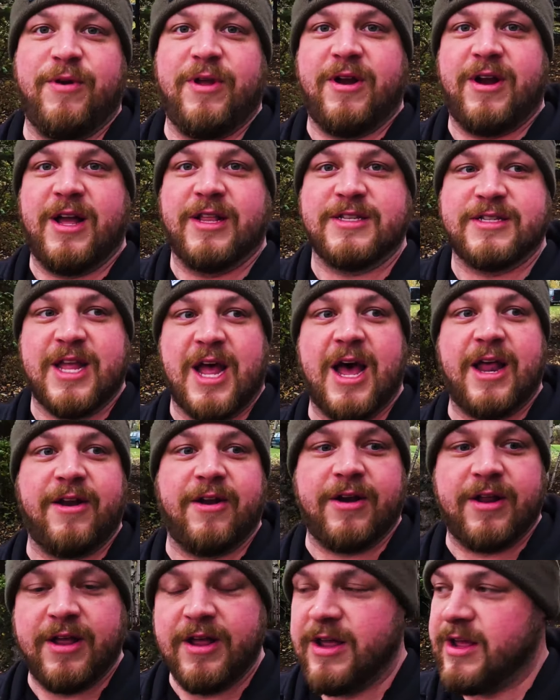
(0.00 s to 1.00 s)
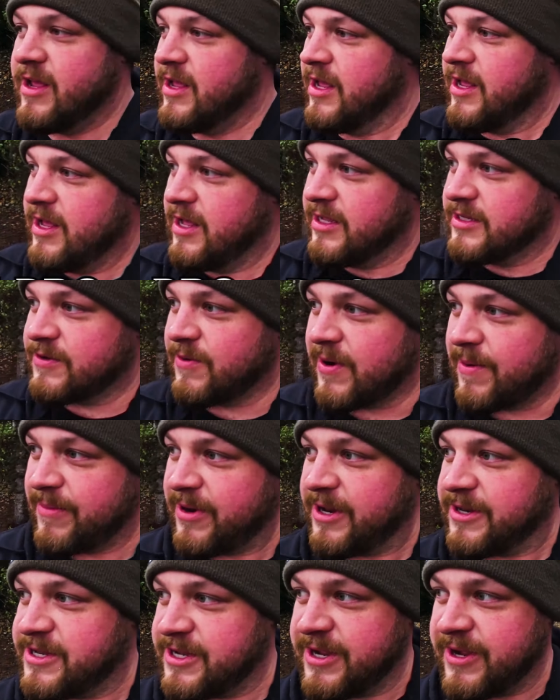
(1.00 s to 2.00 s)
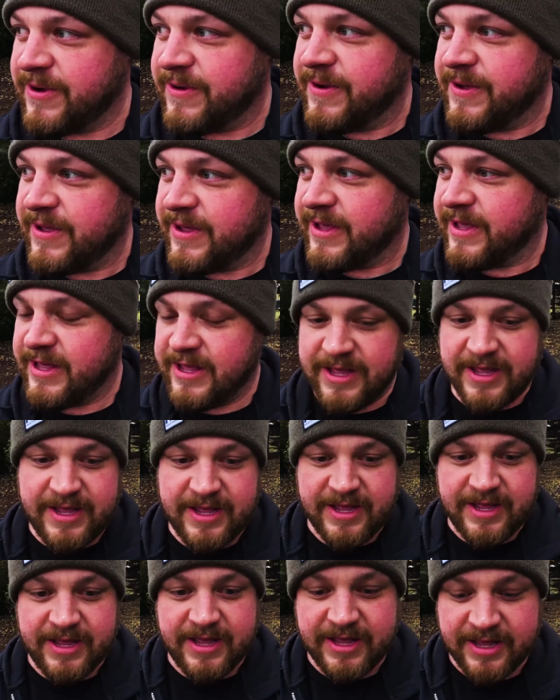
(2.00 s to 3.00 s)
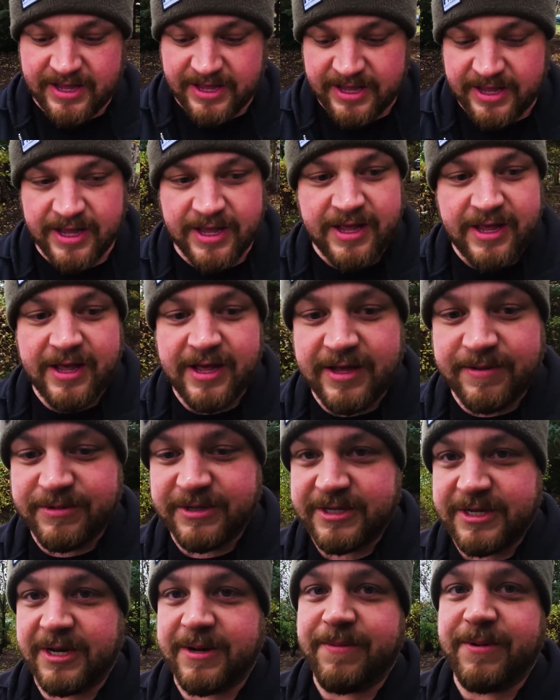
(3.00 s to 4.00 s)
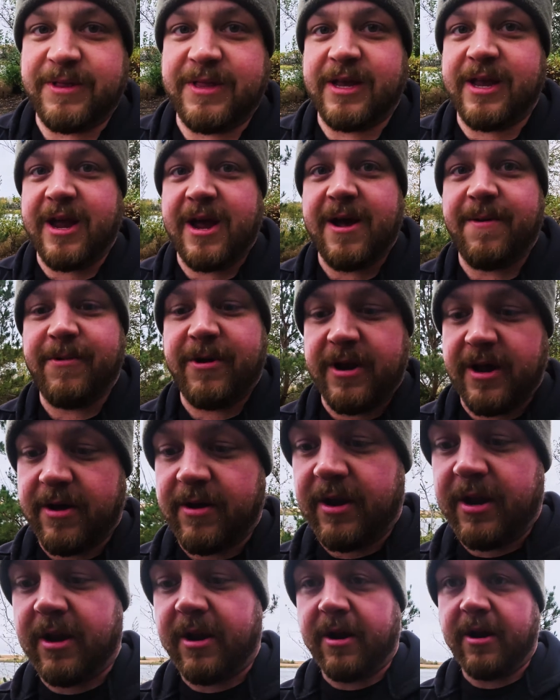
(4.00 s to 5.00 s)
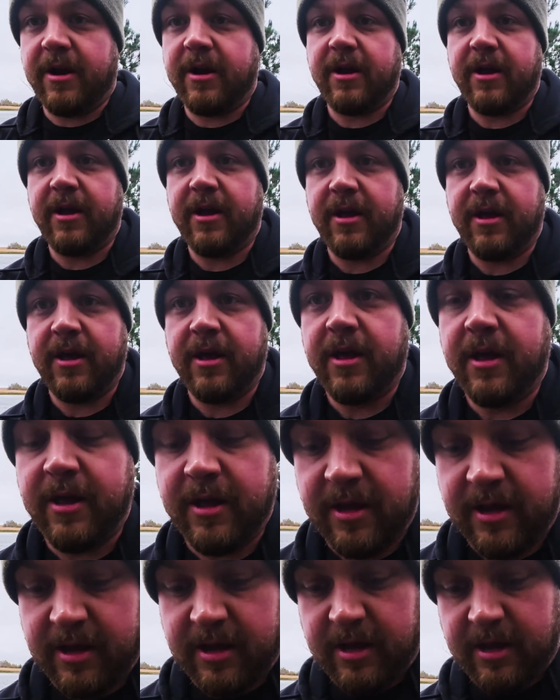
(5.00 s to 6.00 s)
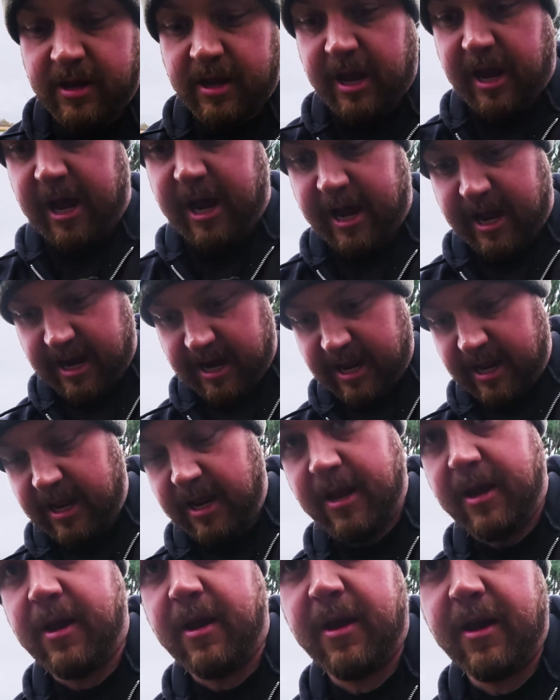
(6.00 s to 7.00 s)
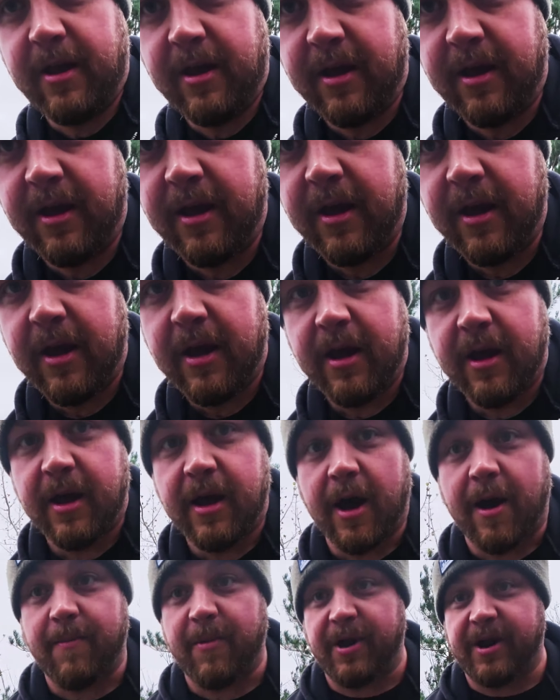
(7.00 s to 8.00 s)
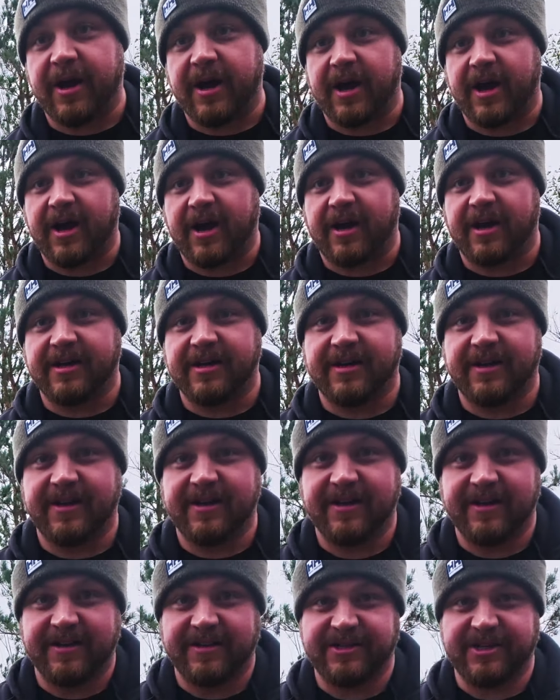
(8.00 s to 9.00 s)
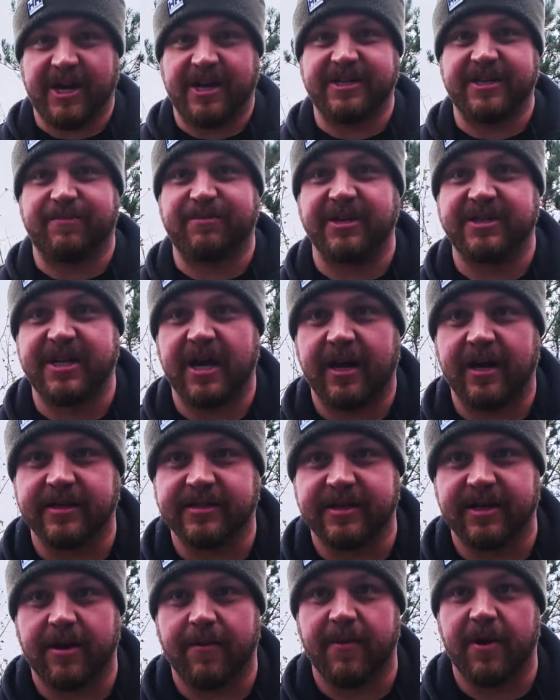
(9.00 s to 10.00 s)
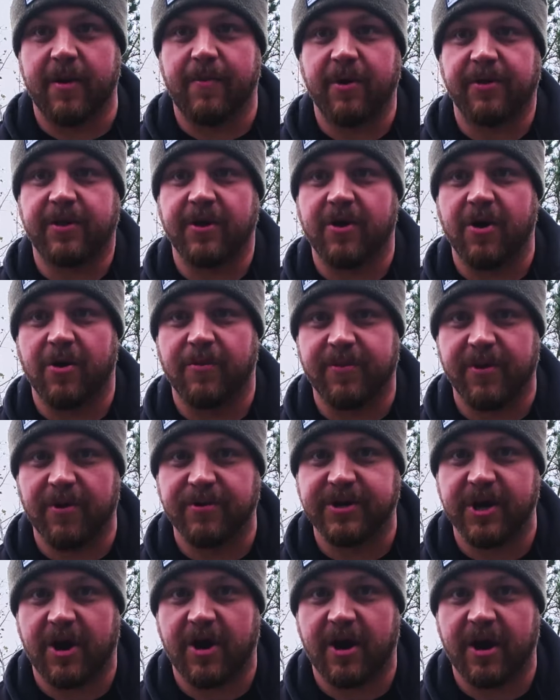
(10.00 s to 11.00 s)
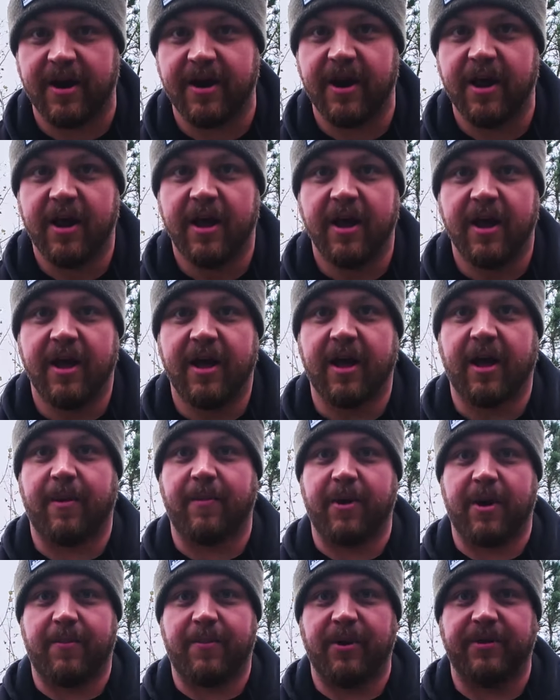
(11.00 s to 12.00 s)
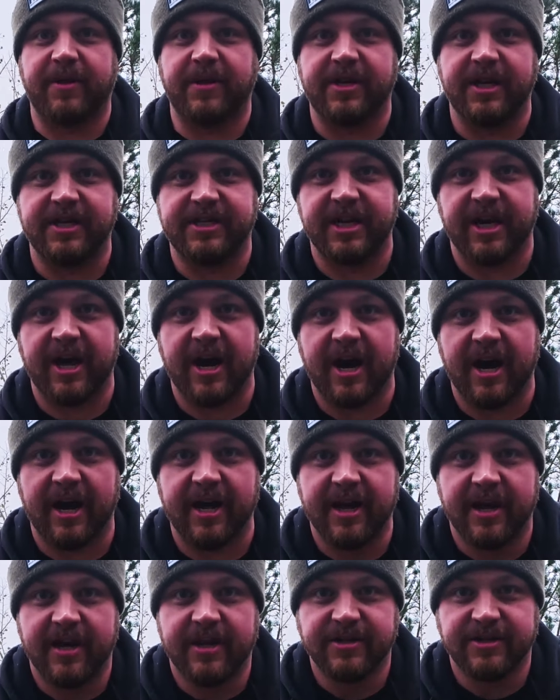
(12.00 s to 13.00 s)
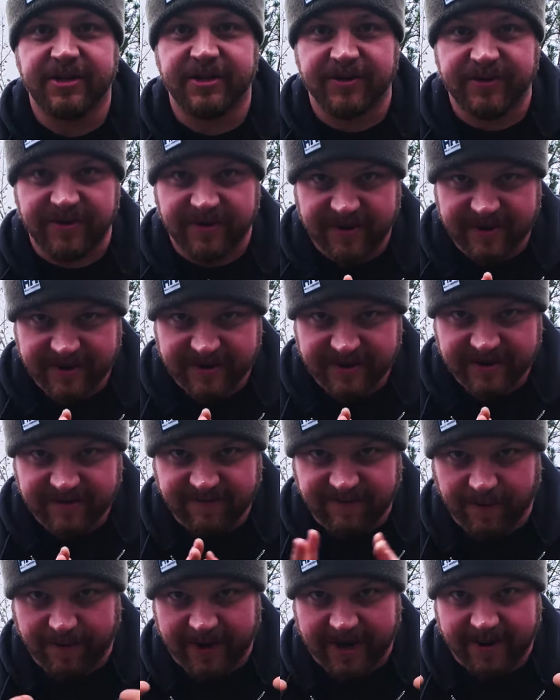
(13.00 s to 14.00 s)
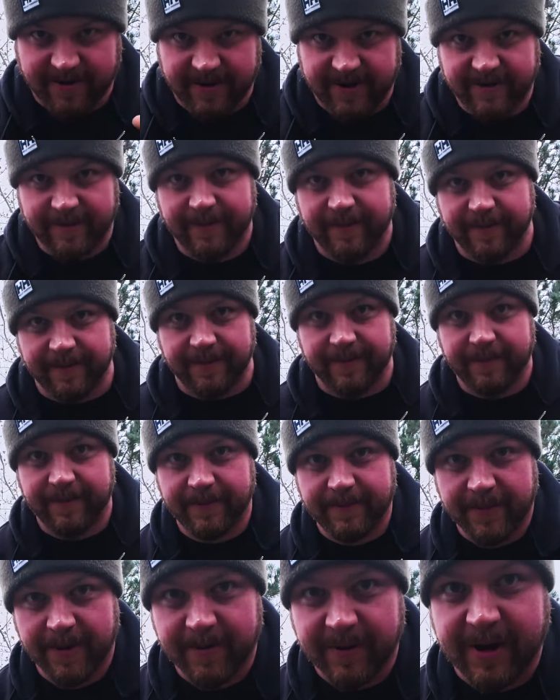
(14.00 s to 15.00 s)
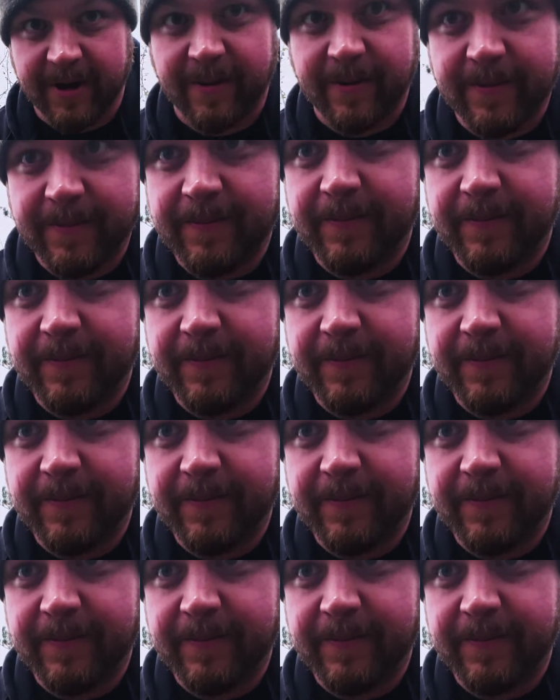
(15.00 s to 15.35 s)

we are at standard. So what I'm gonna do, I'm just gonna put the camera down here and I'm gonna change up the settings here. I'm gonna put the GoPro to on and I'm gonna put the DJI to full power. Here we go.